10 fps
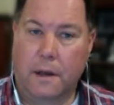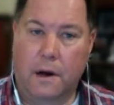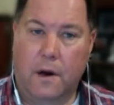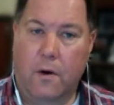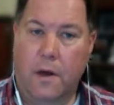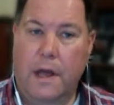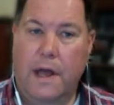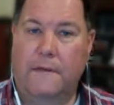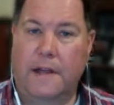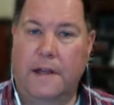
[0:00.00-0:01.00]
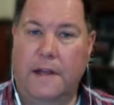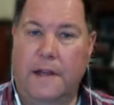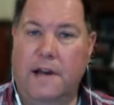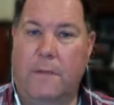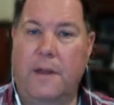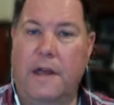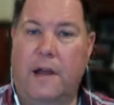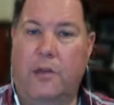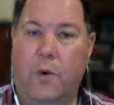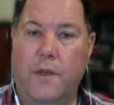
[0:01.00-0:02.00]
You know, if they tell me they got
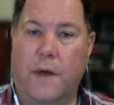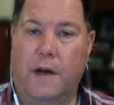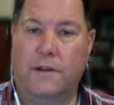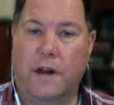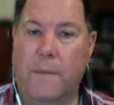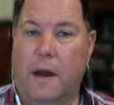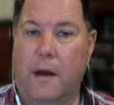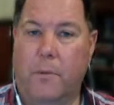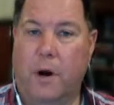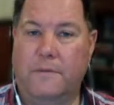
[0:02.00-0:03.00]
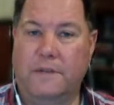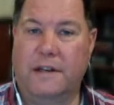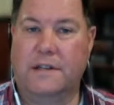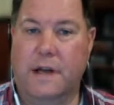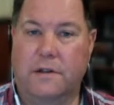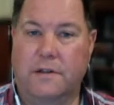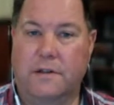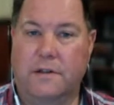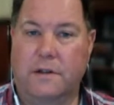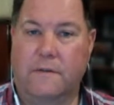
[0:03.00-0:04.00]
3,000, I make them put up
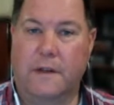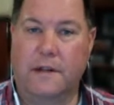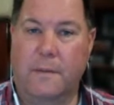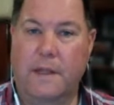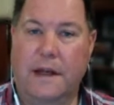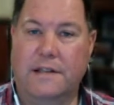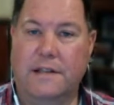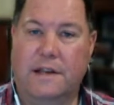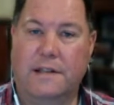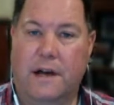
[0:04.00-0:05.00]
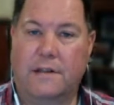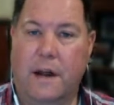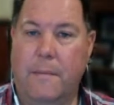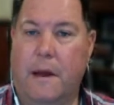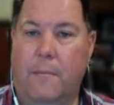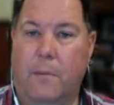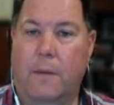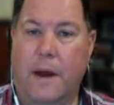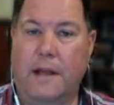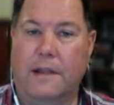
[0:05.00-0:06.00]
6,000. If they tell me they got 6,000, I make them put
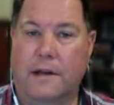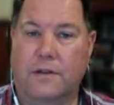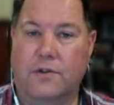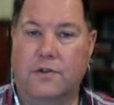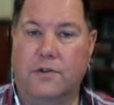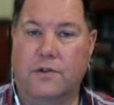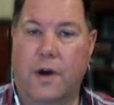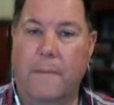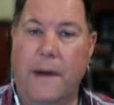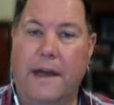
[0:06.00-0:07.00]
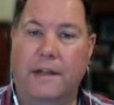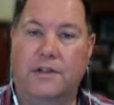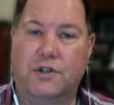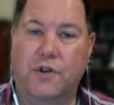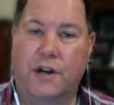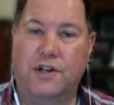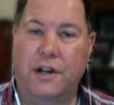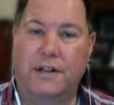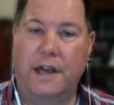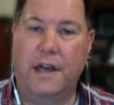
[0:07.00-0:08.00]
up 9,000. So I make it
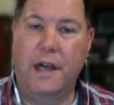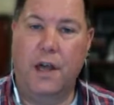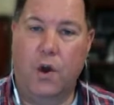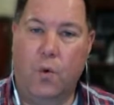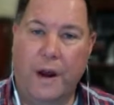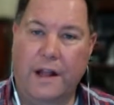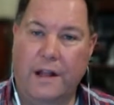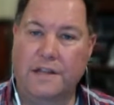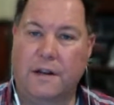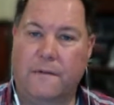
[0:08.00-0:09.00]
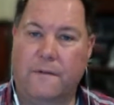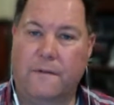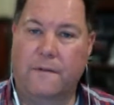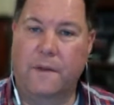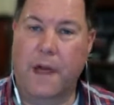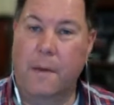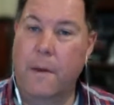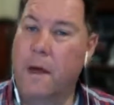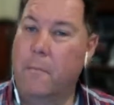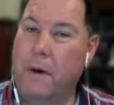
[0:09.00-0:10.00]
stretchingly realistic for them,
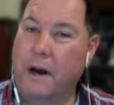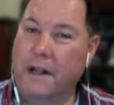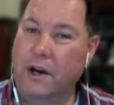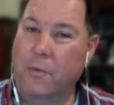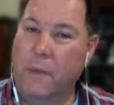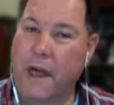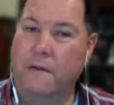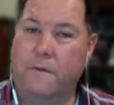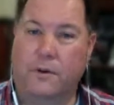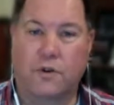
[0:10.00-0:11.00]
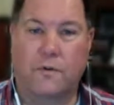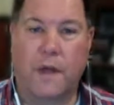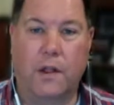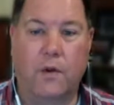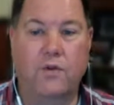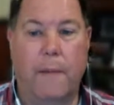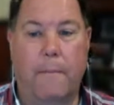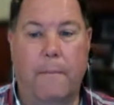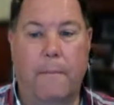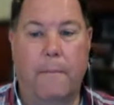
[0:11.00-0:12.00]
but a little painful. So if they lose
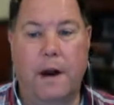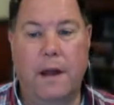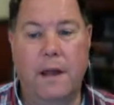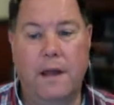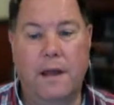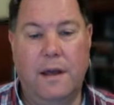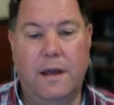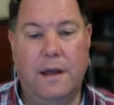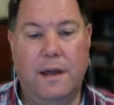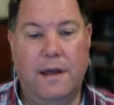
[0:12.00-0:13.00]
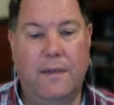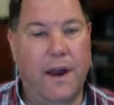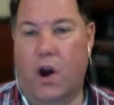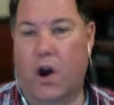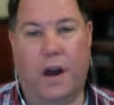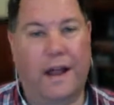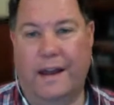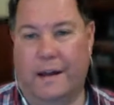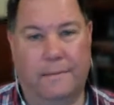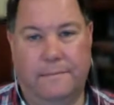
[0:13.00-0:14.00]
that money, they aren't going to
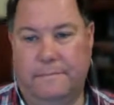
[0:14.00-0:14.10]
like it.